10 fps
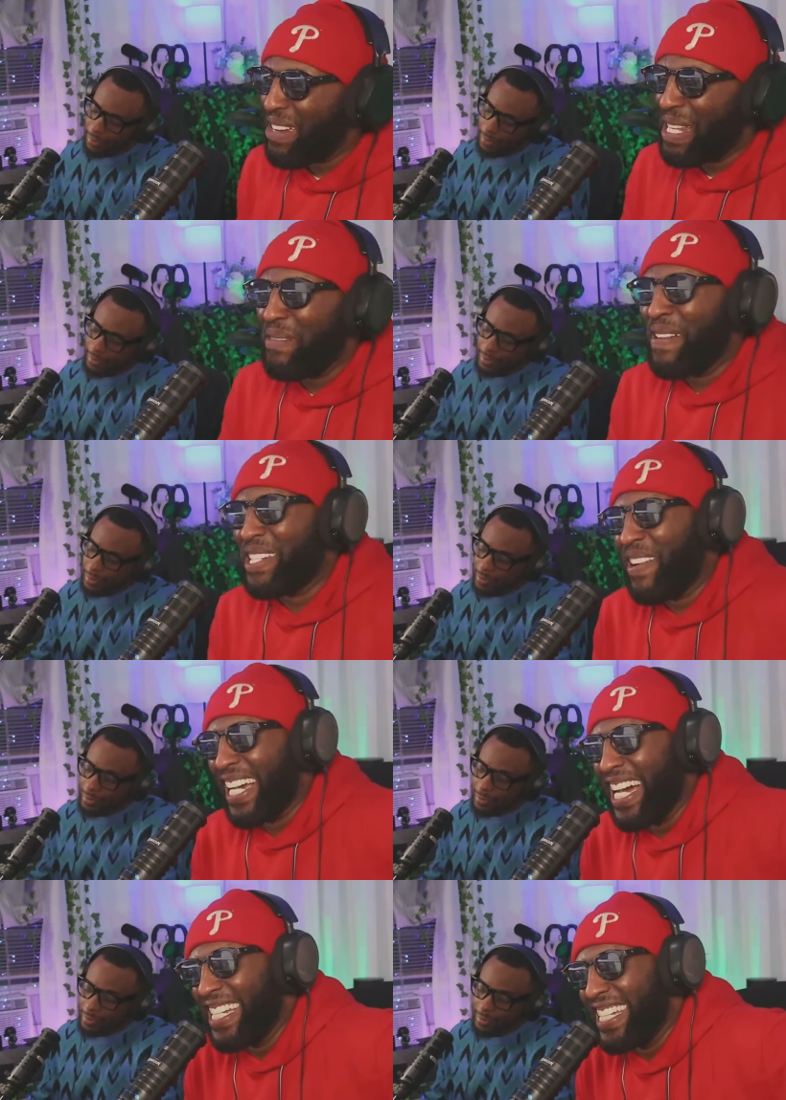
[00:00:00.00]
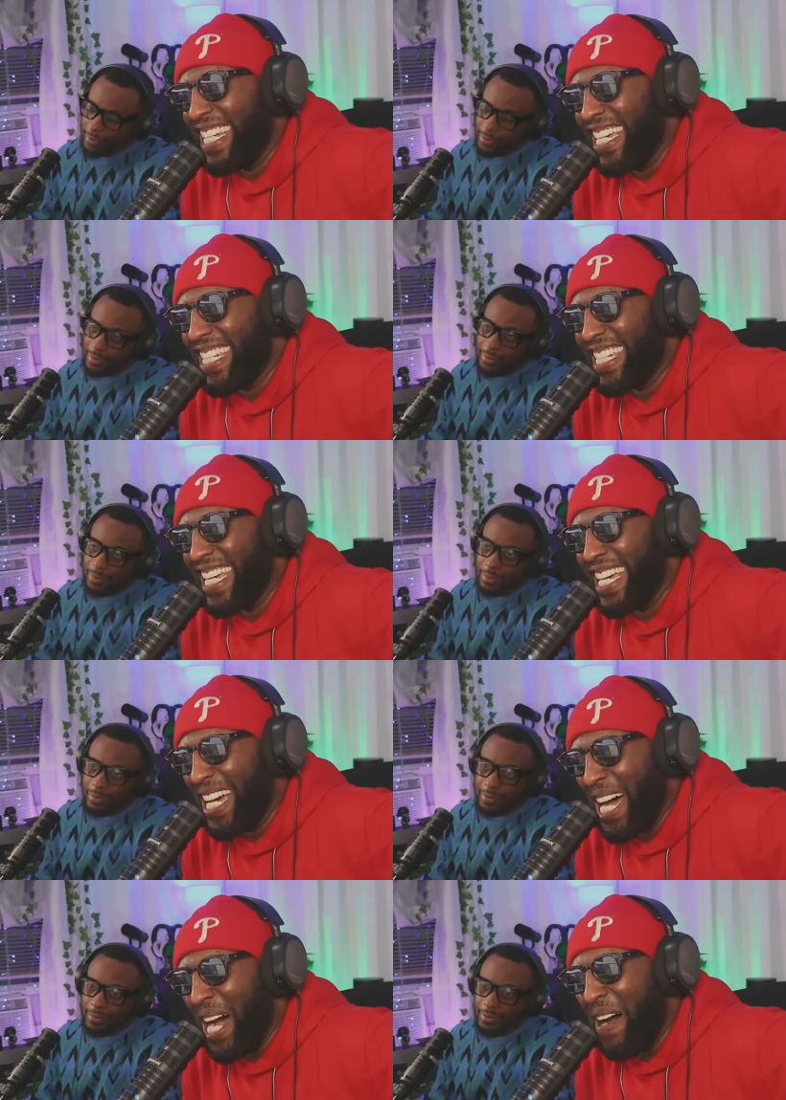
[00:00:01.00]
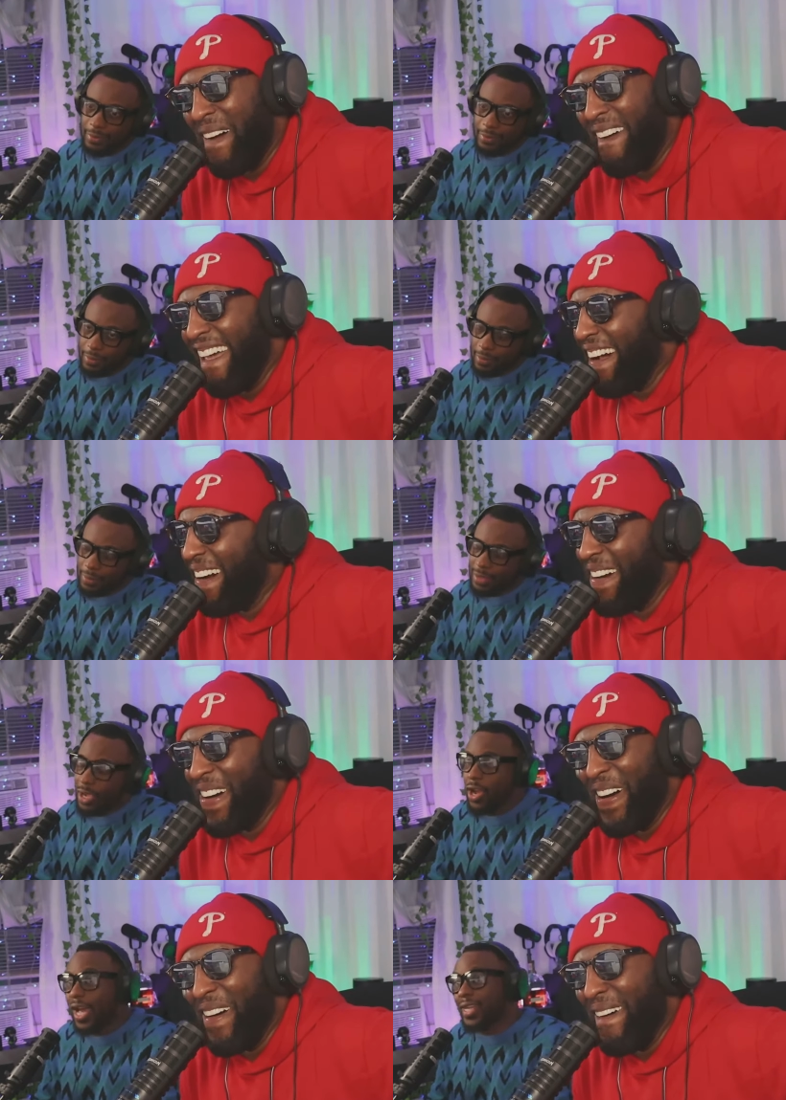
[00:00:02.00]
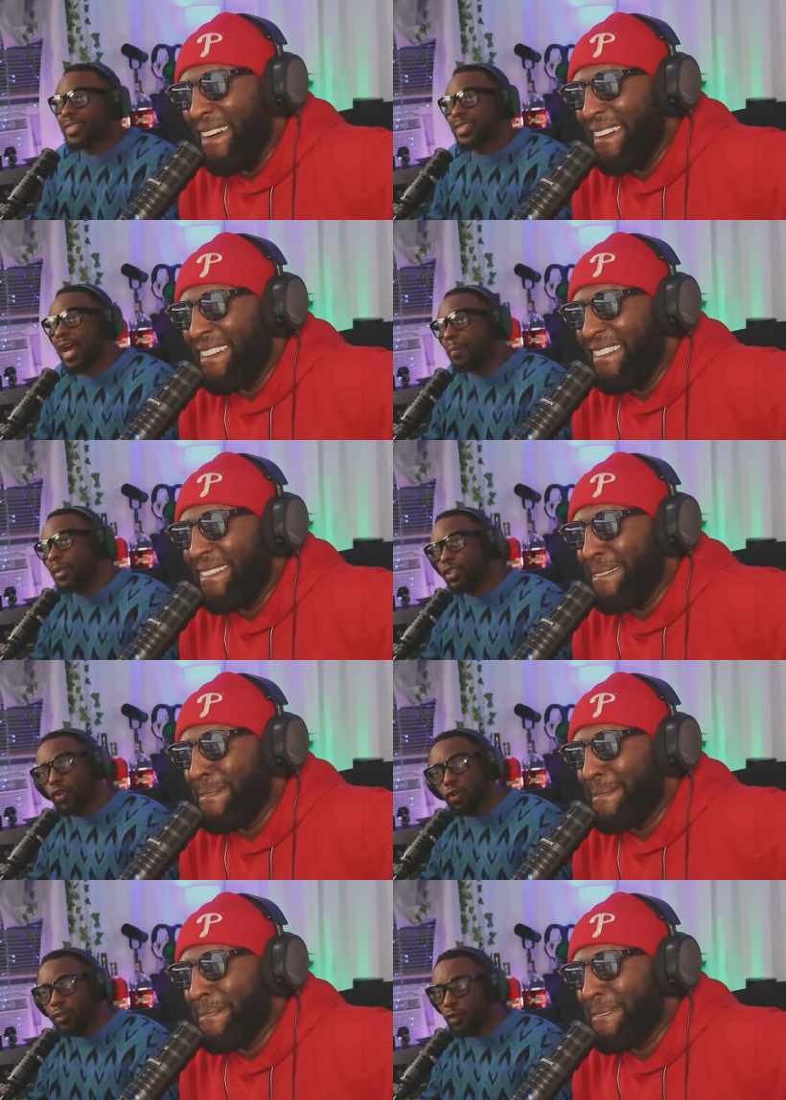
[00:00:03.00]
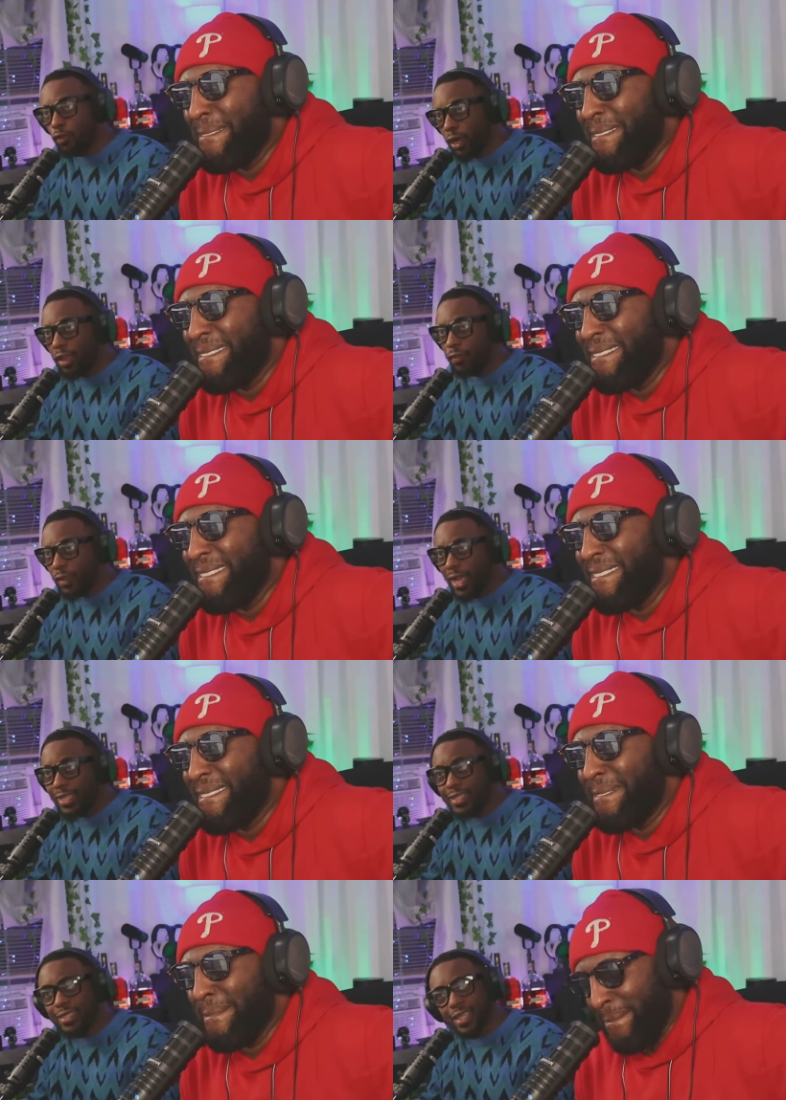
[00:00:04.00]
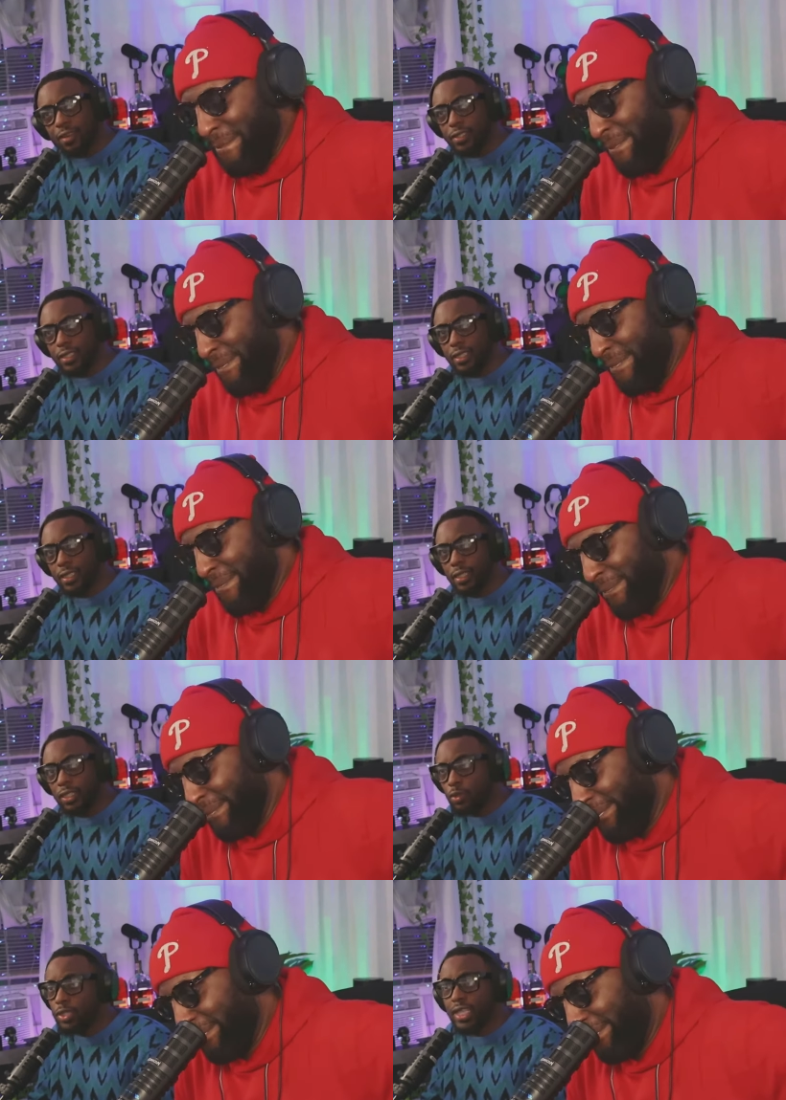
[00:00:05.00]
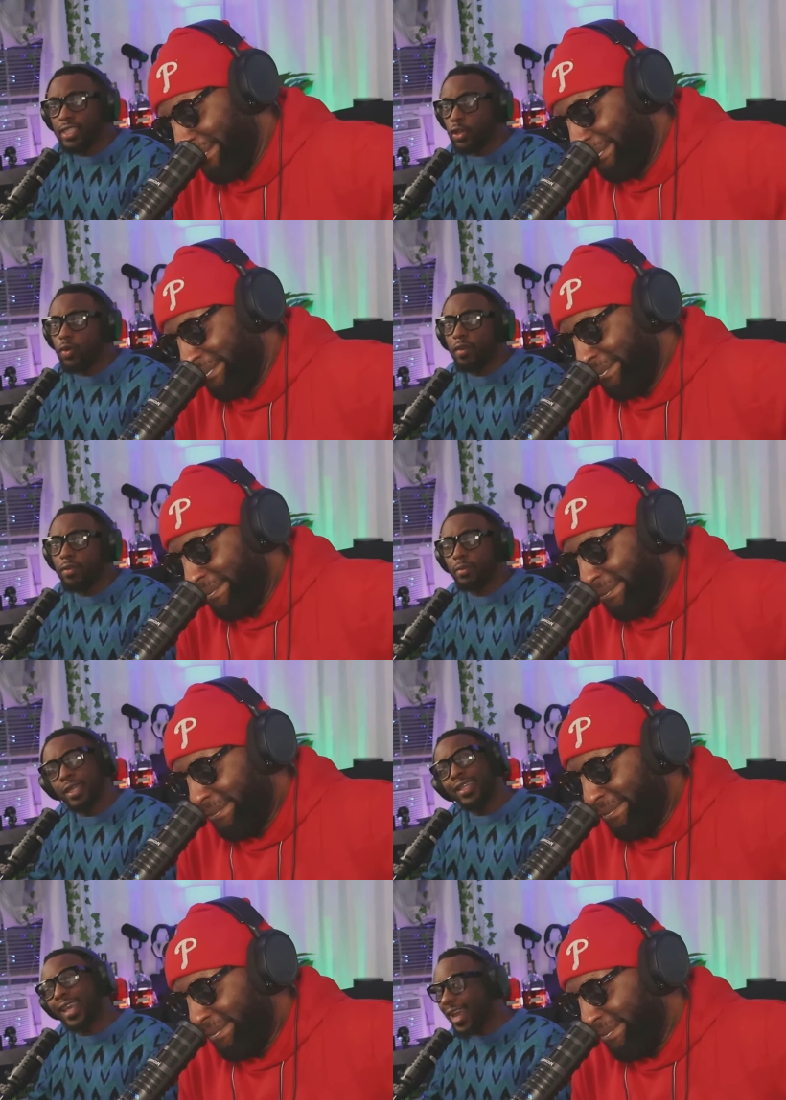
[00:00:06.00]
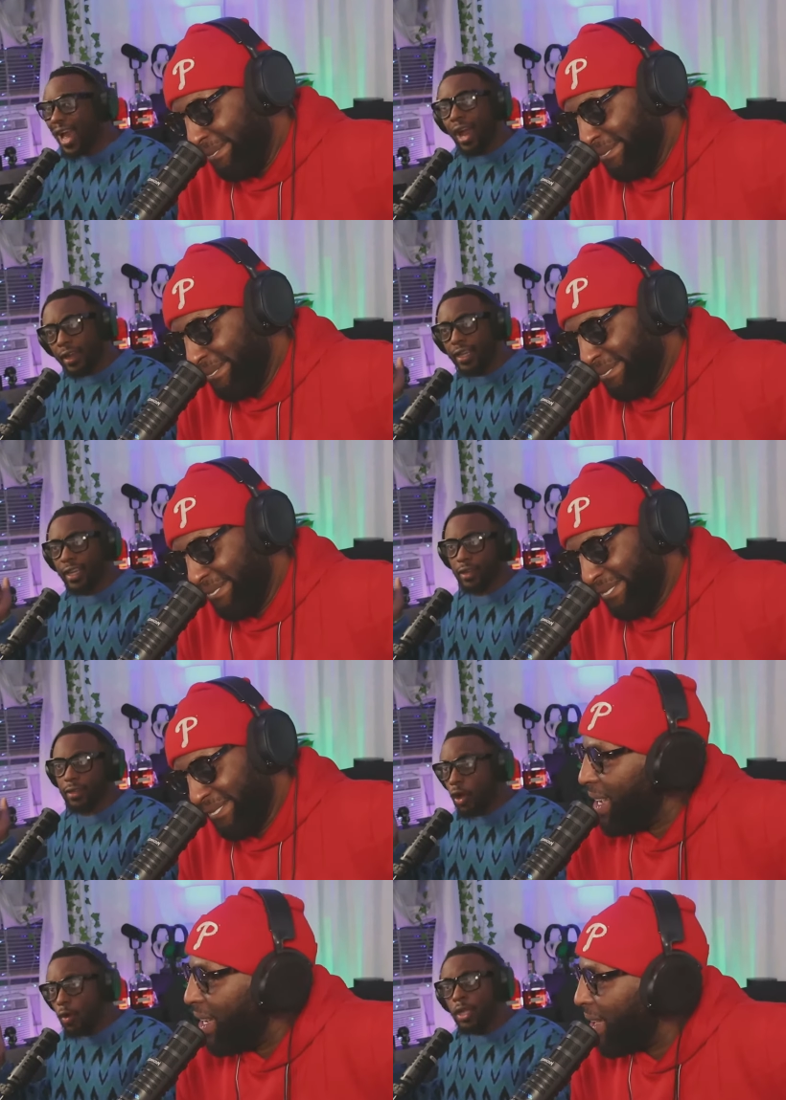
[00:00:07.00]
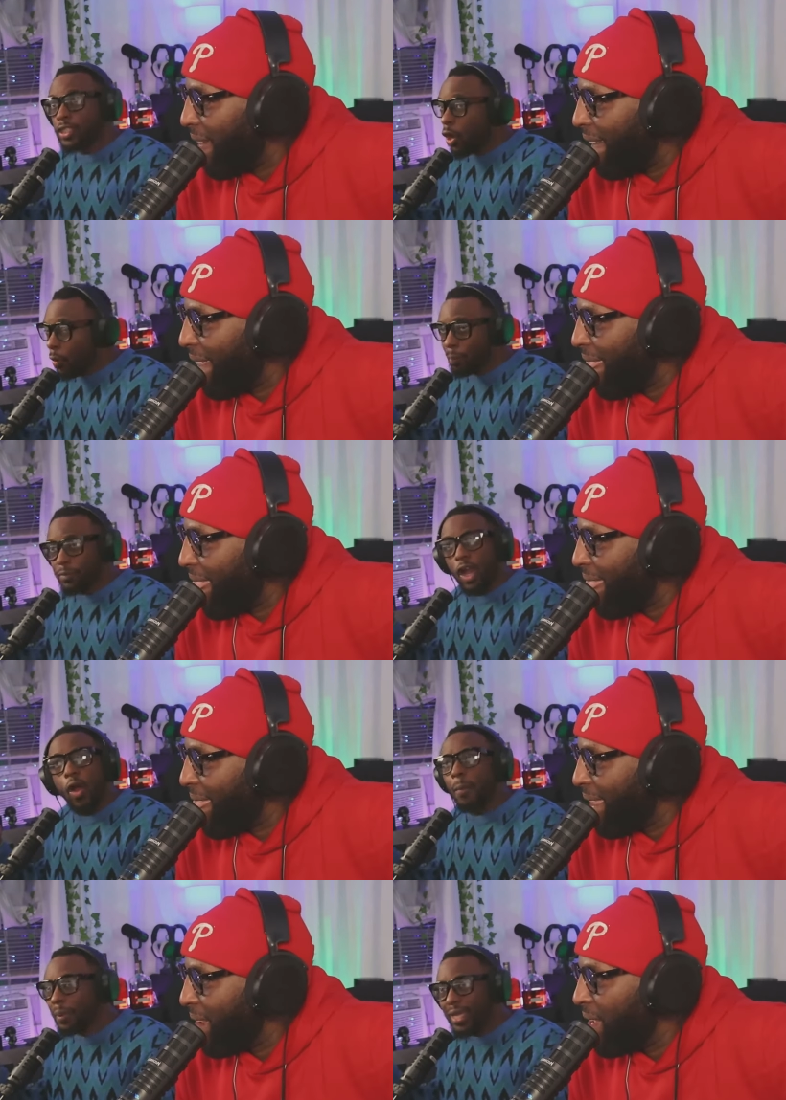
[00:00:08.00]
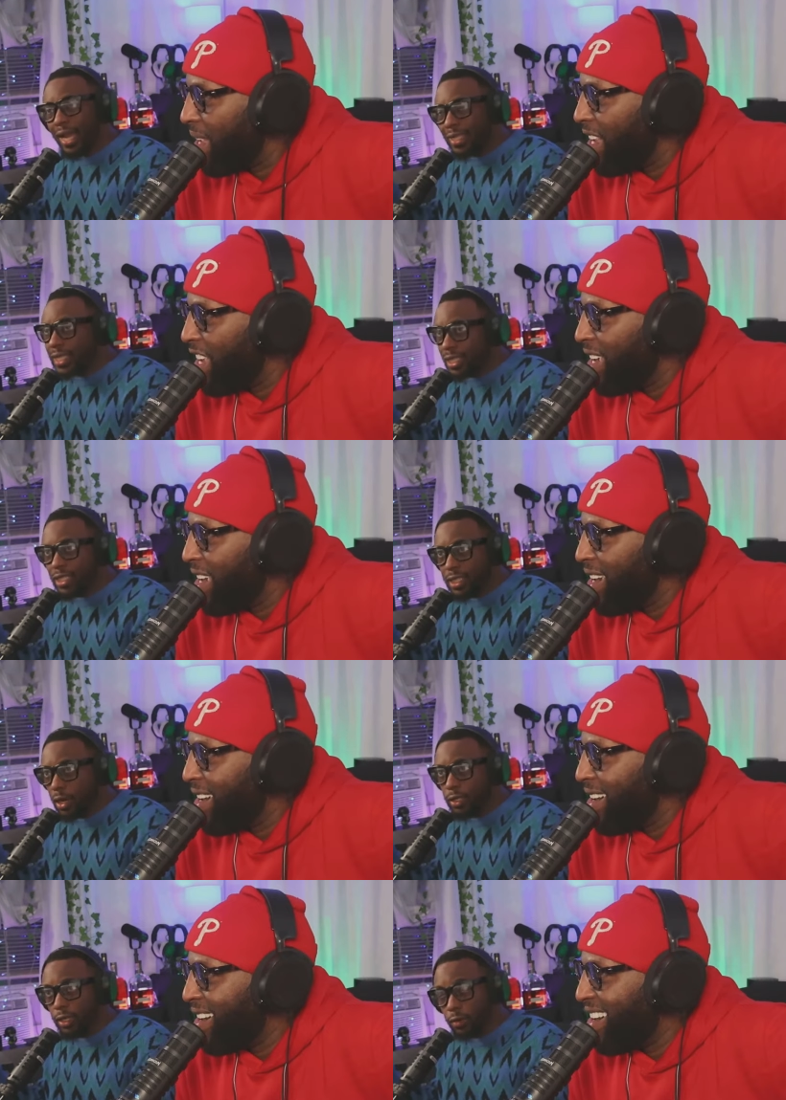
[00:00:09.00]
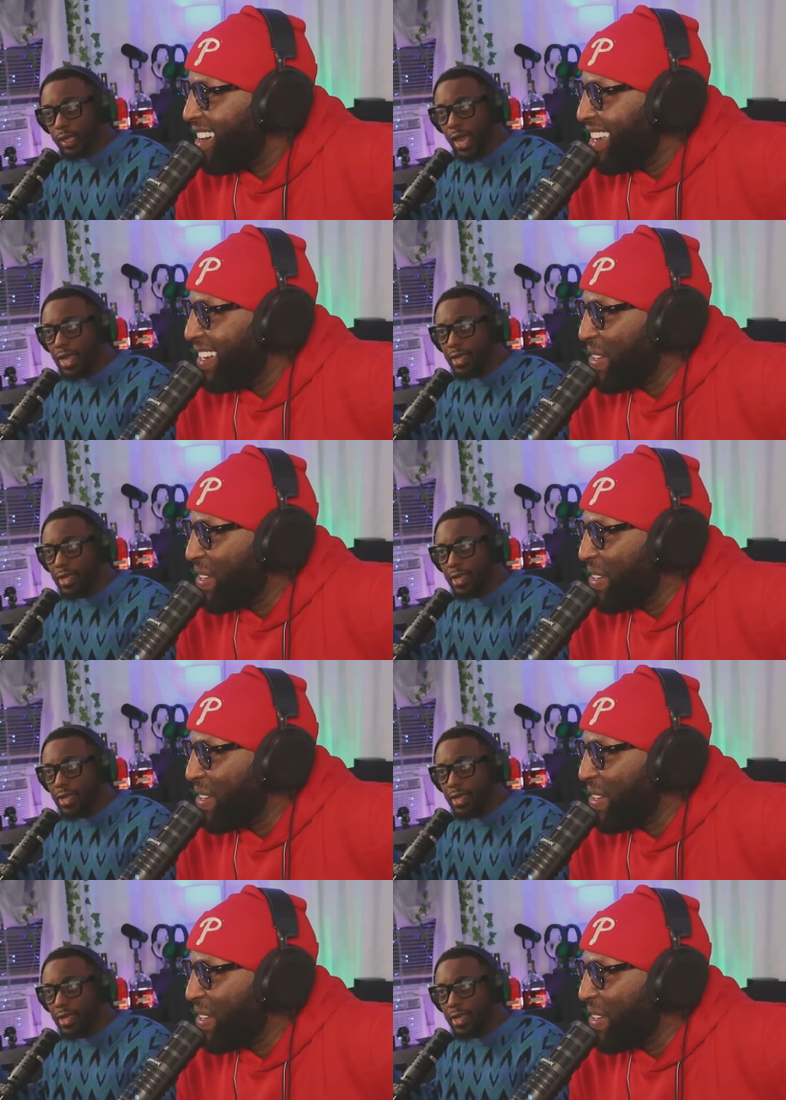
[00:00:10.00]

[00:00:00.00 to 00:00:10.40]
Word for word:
Speaker 1: they make sure I got
Speaker 2: this thing set up. Oh. Y'all gotta stop ignoring the red flag. Like seriously, you see two of them, get out of there. Don't don't be like Tina Turner, okay?